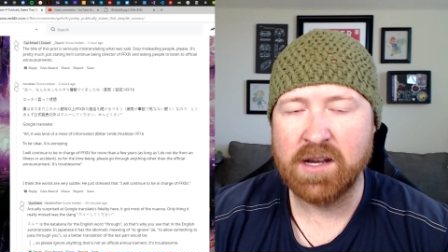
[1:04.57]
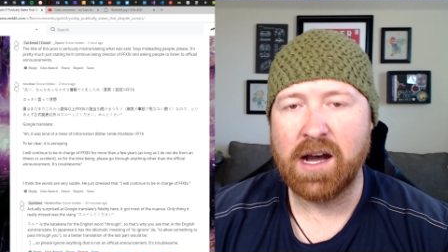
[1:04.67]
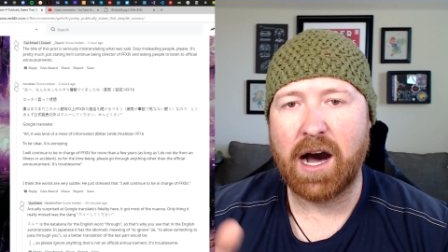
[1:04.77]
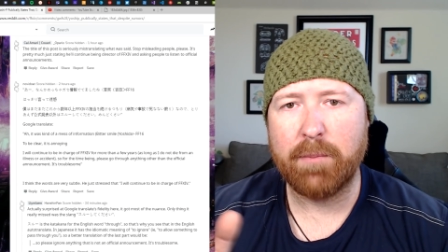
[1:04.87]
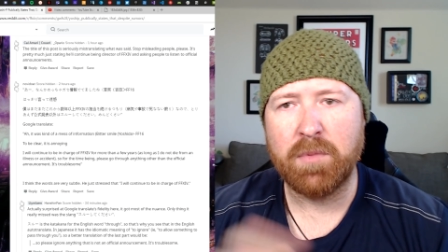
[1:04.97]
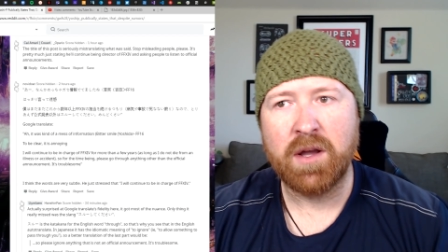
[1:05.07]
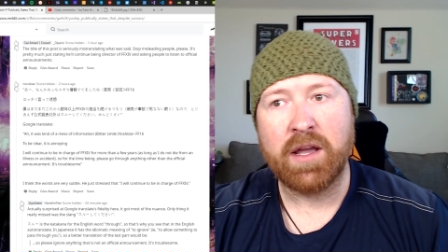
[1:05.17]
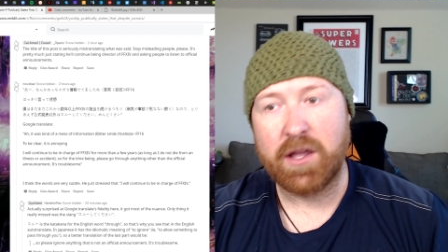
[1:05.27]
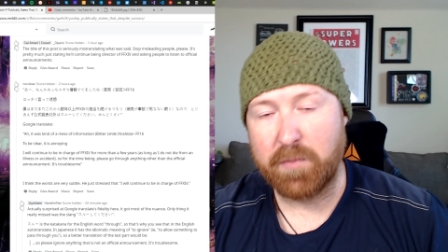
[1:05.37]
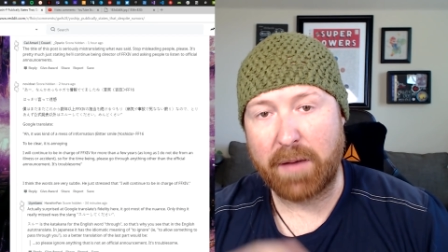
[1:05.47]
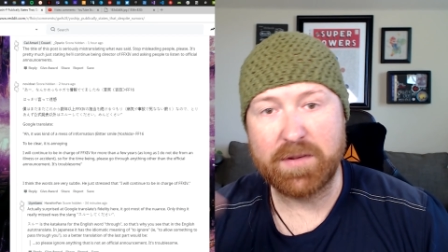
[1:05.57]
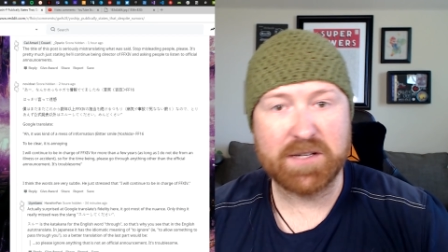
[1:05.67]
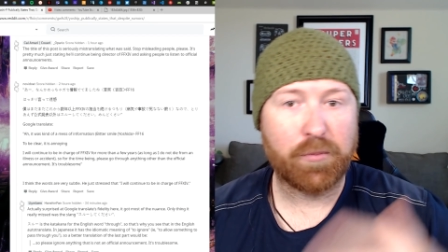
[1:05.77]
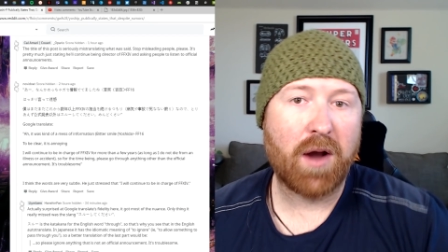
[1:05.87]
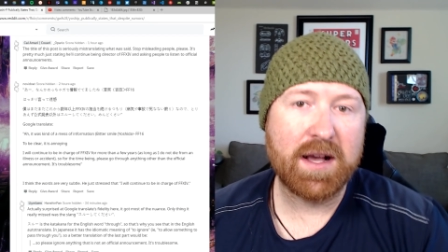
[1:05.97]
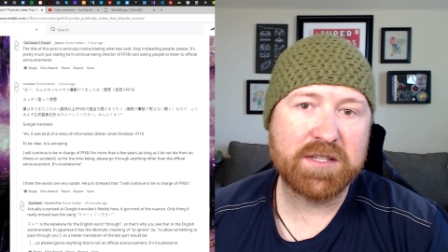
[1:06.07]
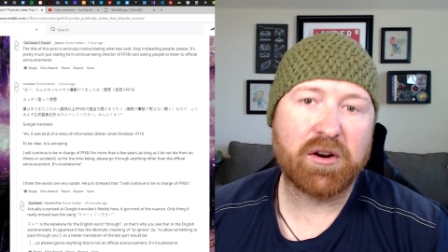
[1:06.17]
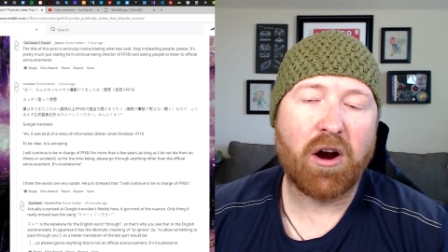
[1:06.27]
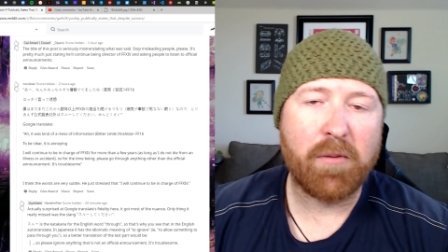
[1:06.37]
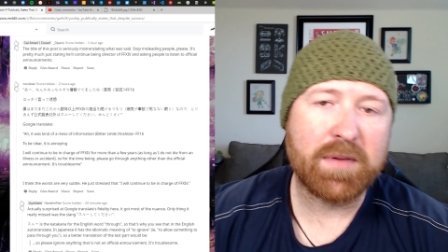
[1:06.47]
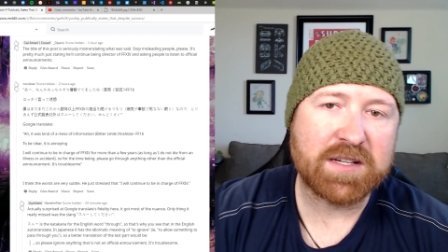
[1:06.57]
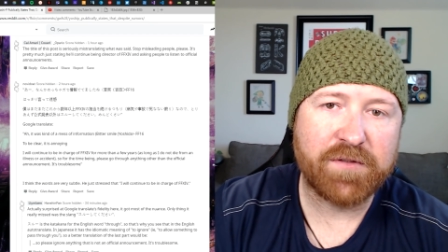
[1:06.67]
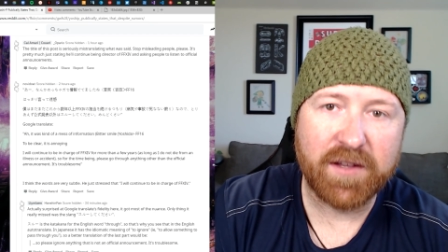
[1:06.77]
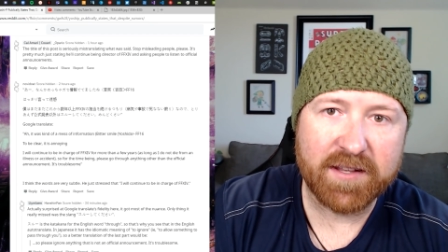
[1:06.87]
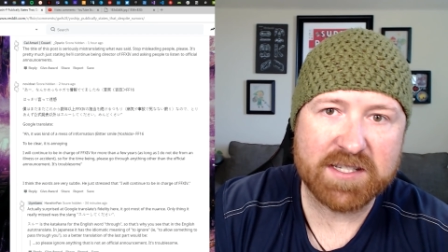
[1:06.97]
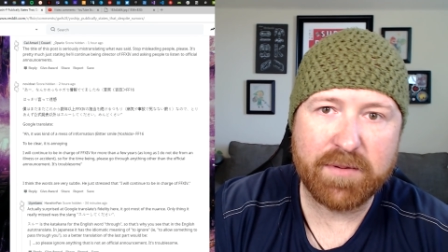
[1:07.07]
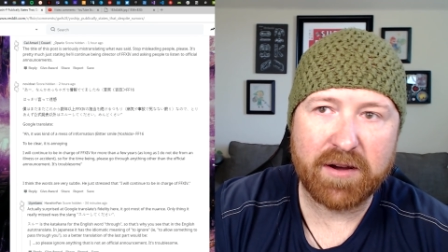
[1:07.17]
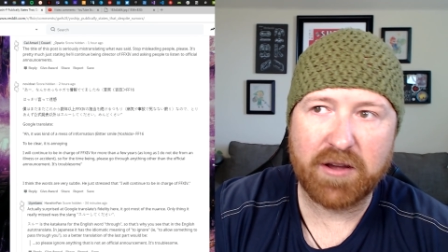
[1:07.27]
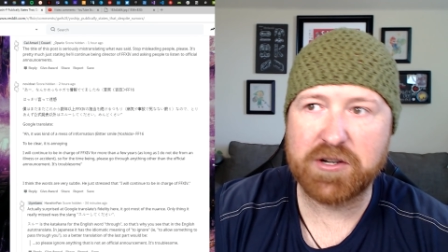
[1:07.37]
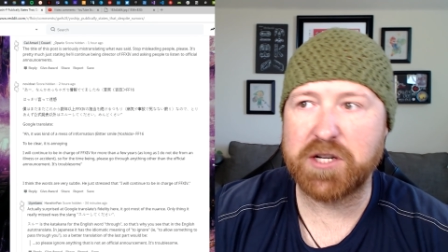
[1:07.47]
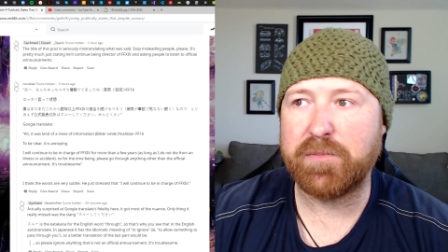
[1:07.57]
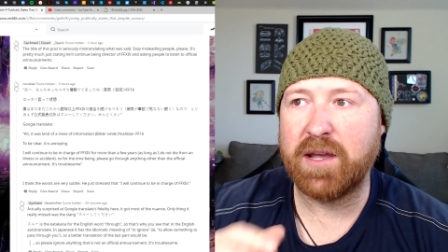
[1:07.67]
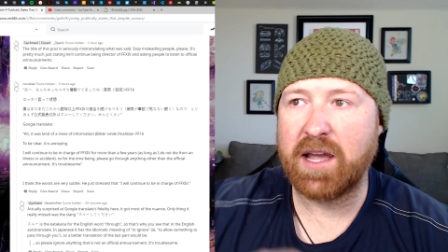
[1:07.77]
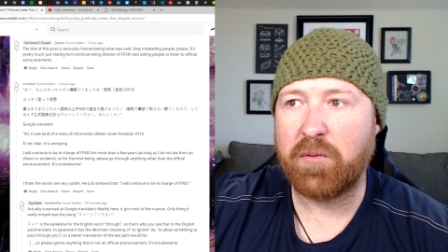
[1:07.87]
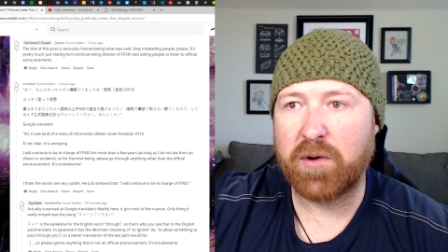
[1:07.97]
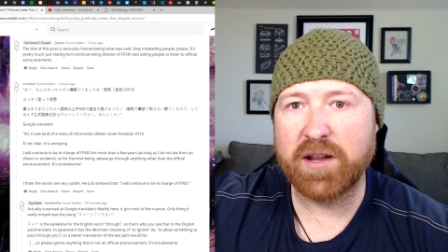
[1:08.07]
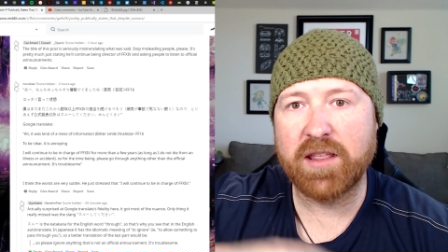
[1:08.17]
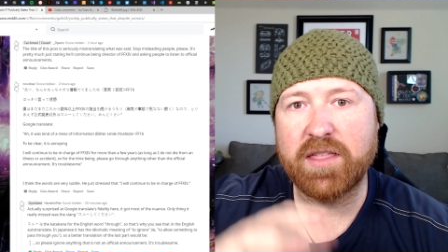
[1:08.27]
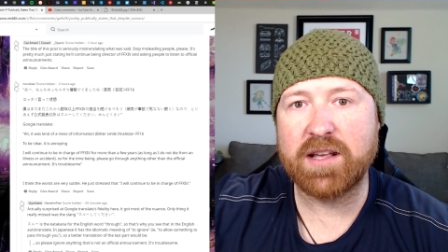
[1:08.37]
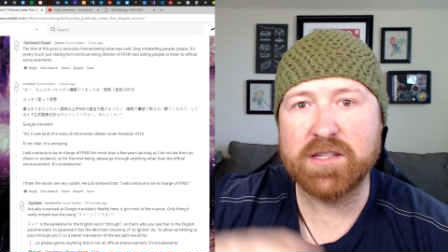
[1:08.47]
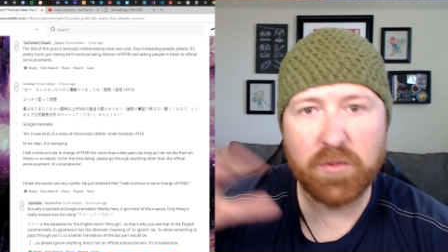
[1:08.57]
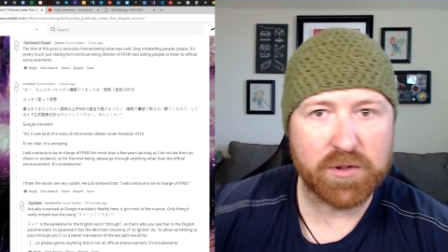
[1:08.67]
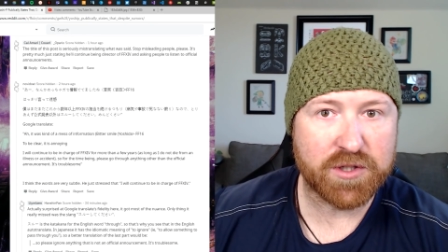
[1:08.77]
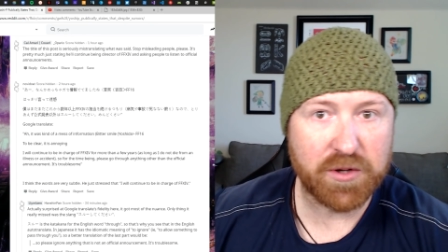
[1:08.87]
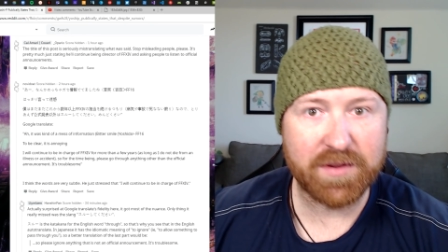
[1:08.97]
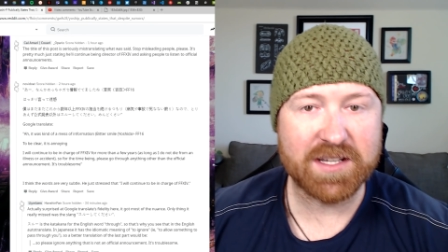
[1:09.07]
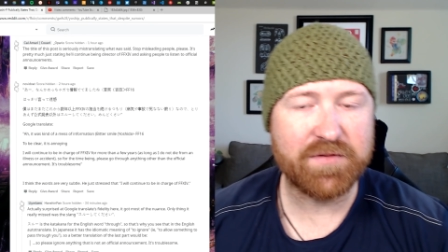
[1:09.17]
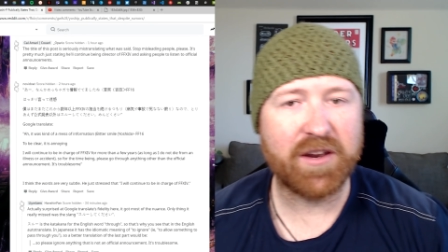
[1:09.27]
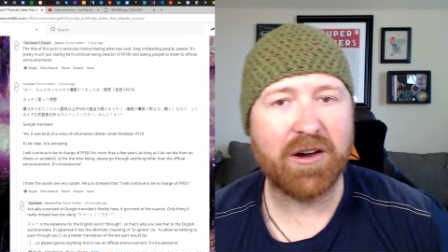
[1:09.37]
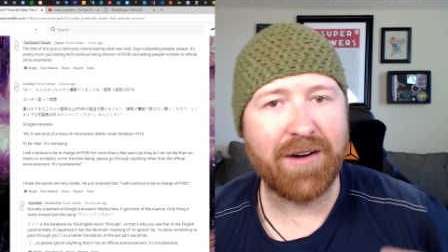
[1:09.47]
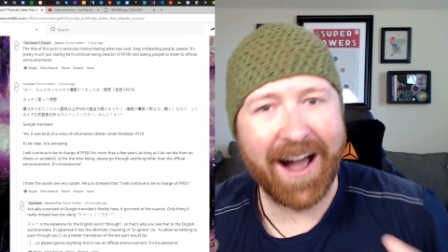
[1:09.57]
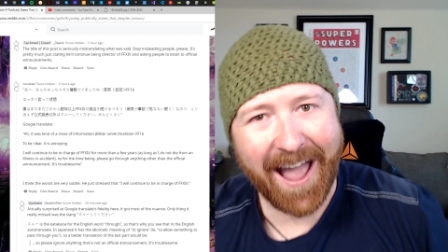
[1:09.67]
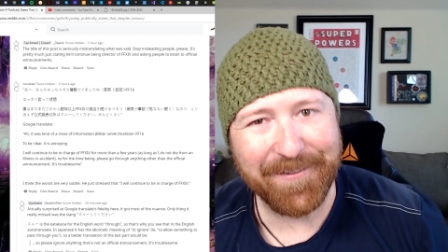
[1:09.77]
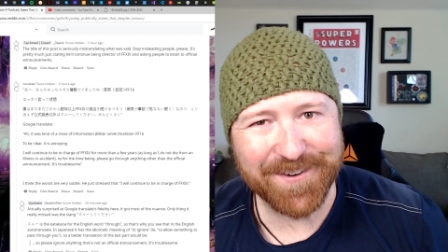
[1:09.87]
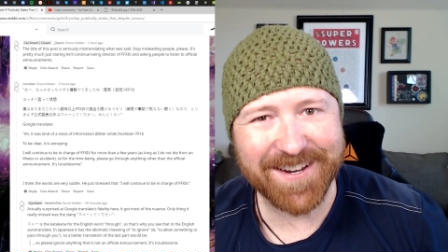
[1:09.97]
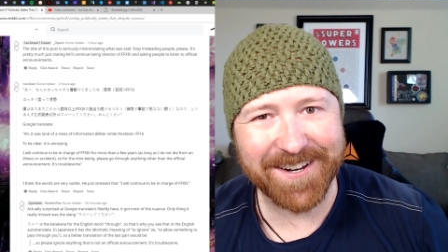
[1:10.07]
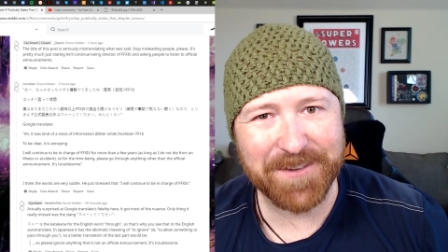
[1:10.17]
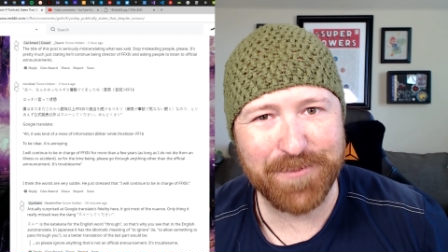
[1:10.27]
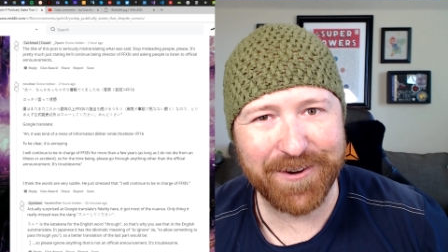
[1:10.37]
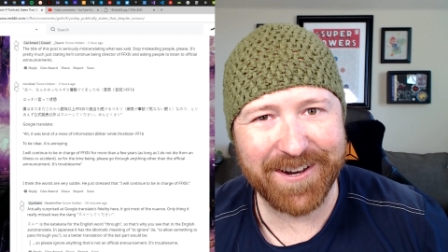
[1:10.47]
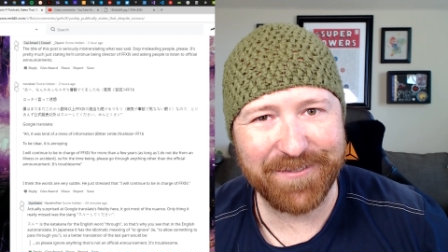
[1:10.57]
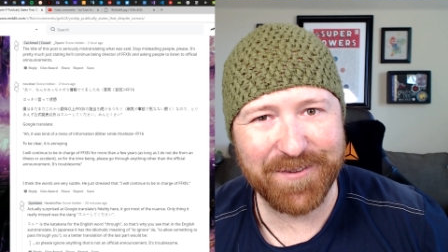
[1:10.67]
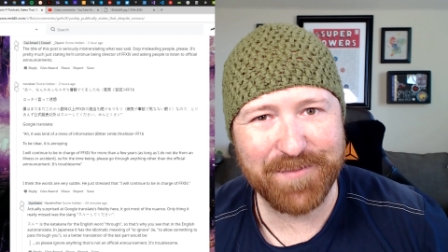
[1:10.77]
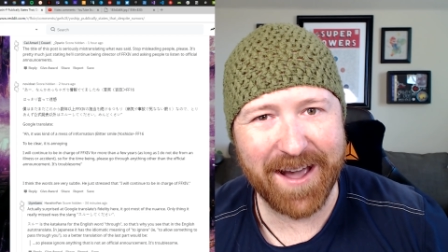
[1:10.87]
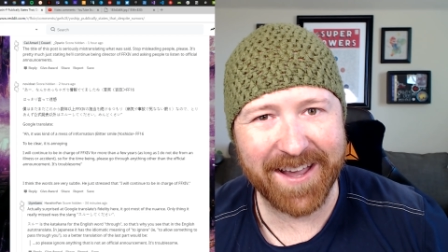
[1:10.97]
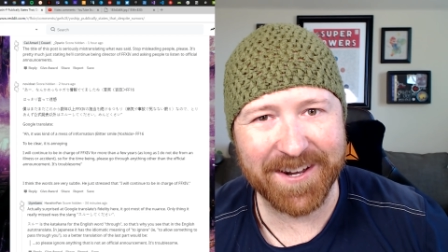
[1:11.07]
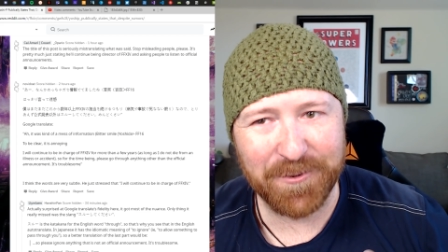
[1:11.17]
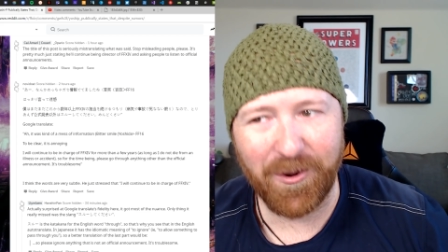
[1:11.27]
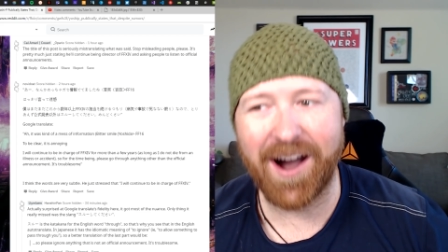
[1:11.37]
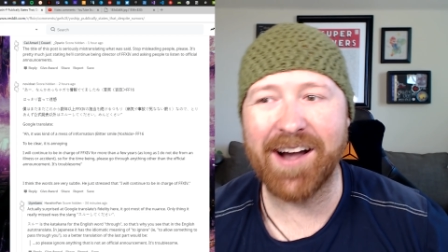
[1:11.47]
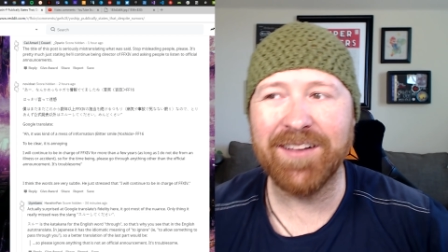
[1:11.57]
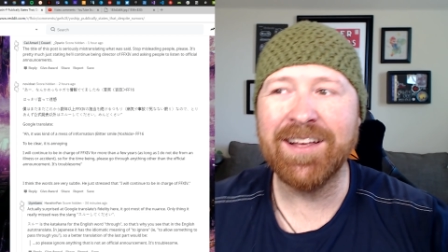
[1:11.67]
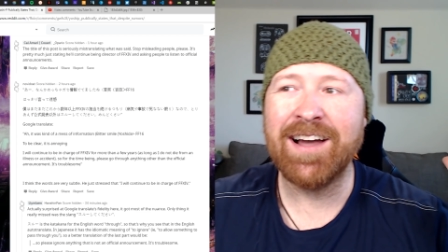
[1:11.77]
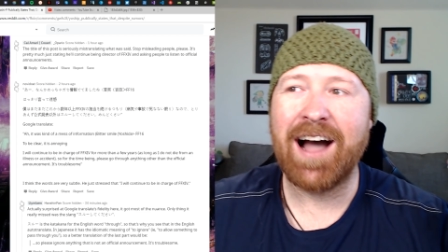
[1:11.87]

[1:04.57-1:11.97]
Um, you might be surprised there are mixed feelings about Yoshi P, and one of the things that we'll do in this video, I haven't done a community feedback in a while.